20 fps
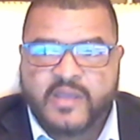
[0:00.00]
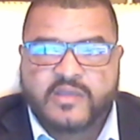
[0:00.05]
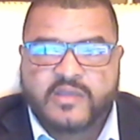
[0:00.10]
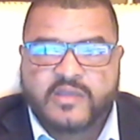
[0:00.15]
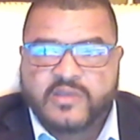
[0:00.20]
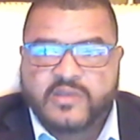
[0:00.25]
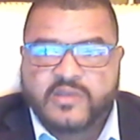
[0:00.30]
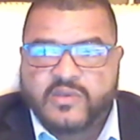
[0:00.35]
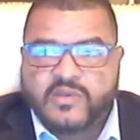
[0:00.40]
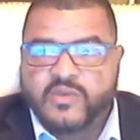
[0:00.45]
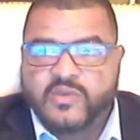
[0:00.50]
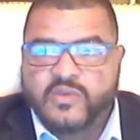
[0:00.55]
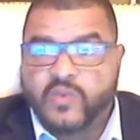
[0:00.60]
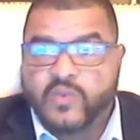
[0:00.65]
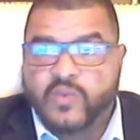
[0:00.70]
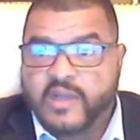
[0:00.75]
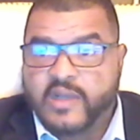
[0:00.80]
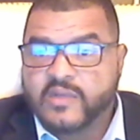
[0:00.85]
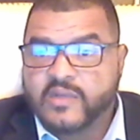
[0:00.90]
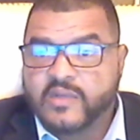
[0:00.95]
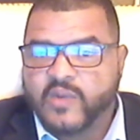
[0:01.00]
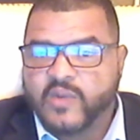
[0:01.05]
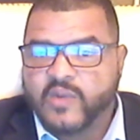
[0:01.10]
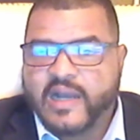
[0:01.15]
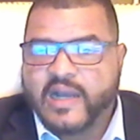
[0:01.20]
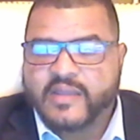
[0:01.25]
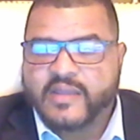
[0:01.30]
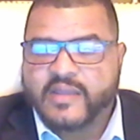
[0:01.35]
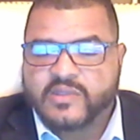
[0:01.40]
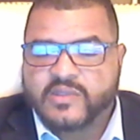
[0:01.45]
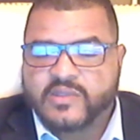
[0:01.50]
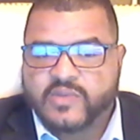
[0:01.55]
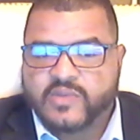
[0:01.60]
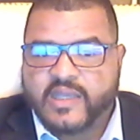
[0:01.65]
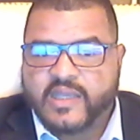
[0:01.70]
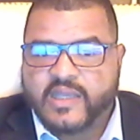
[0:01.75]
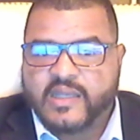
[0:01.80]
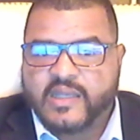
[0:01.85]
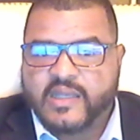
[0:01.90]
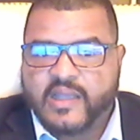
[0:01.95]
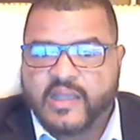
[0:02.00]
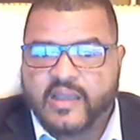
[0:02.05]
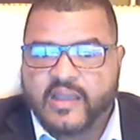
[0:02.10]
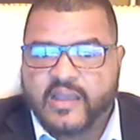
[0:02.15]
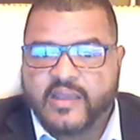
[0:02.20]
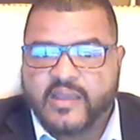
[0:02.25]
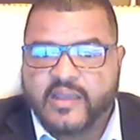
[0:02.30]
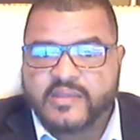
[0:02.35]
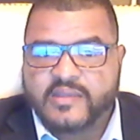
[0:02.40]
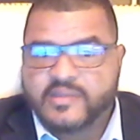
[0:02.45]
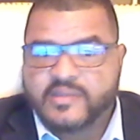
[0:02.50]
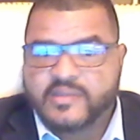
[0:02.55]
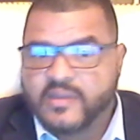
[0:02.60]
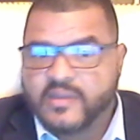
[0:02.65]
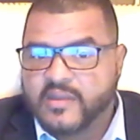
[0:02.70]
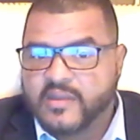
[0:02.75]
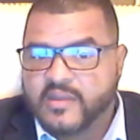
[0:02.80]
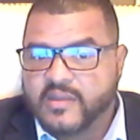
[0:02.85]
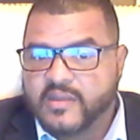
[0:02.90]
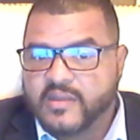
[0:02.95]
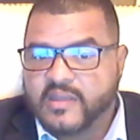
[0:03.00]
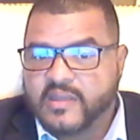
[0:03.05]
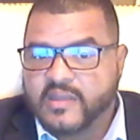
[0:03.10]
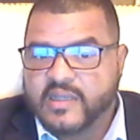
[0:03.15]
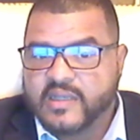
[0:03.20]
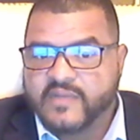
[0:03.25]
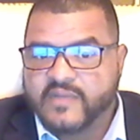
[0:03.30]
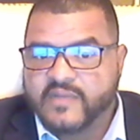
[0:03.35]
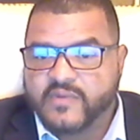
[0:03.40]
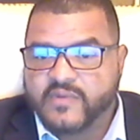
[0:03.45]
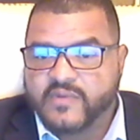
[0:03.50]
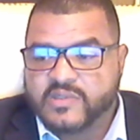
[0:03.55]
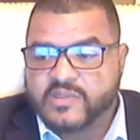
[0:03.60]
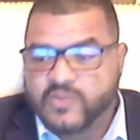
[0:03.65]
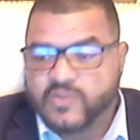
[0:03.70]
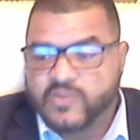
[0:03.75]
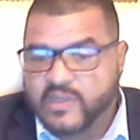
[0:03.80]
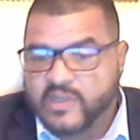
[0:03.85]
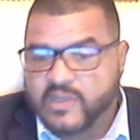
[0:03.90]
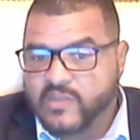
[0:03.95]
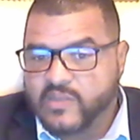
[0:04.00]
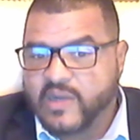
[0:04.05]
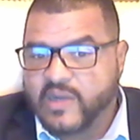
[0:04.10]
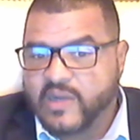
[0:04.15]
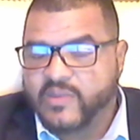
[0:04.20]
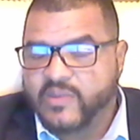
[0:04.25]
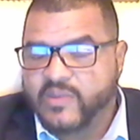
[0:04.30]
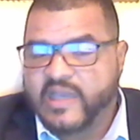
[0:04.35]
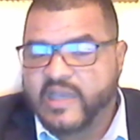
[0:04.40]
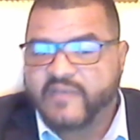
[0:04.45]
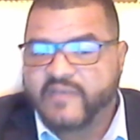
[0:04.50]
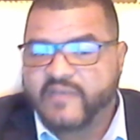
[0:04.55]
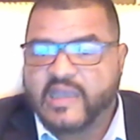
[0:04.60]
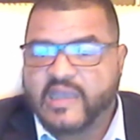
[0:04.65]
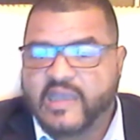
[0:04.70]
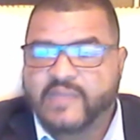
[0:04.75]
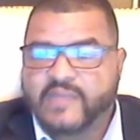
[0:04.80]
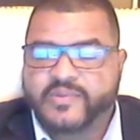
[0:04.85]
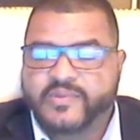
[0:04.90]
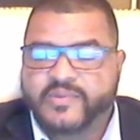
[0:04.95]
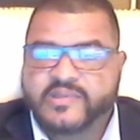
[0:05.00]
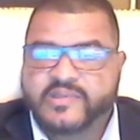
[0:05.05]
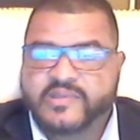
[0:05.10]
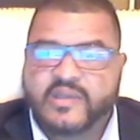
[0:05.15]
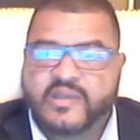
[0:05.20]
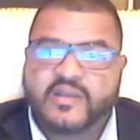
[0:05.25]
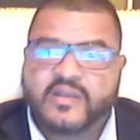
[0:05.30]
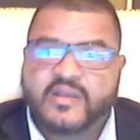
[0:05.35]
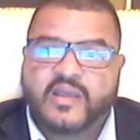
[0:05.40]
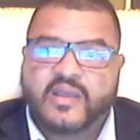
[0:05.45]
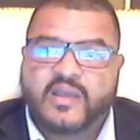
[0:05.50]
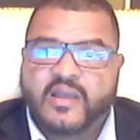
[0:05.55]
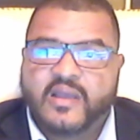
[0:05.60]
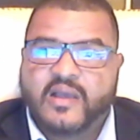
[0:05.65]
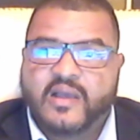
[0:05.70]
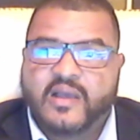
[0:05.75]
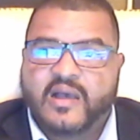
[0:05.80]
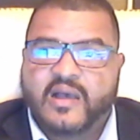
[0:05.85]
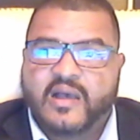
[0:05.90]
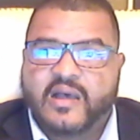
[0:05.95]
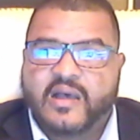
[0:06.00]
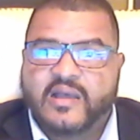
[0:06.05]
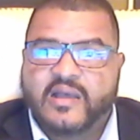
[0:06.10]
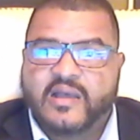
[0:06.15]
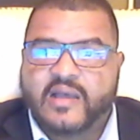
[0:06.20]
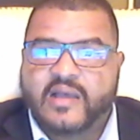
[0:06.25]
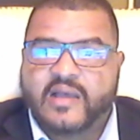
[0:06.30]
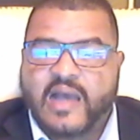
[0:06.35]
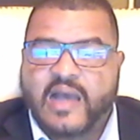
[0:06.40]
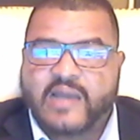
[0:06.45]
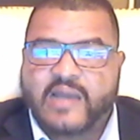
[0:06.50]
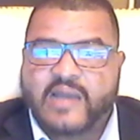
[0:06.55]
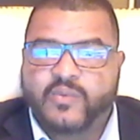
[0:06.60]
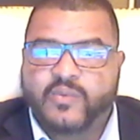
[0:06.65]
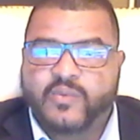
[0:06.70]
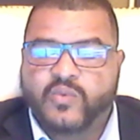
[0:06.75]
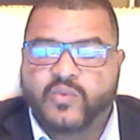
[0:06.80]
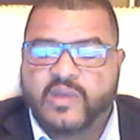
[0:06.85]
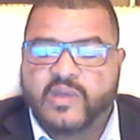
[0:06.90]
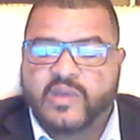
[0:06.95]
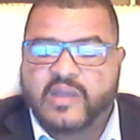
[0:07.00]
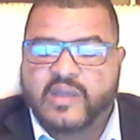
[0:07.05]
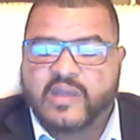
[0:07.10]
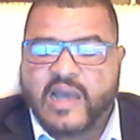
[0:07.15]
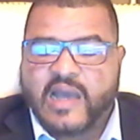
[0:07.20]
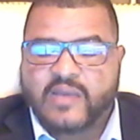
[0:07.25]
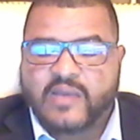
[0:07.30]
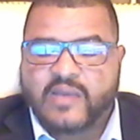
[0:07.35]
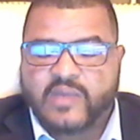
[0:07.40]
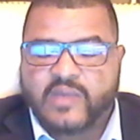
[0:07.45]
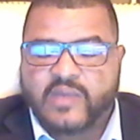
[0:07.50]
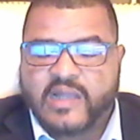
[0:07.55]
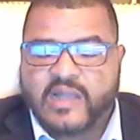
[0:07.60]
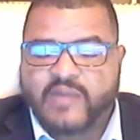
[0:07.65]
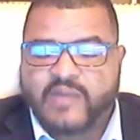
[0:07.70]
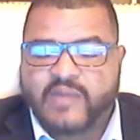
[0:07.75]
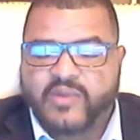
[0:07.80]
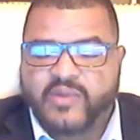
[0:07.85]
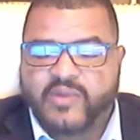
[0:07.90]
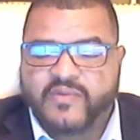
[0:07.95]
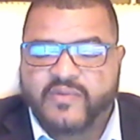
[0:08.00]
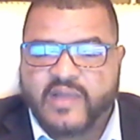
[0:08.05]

So you wonder why the trend is get a divorce. You wonder why we have 80% out of wedlock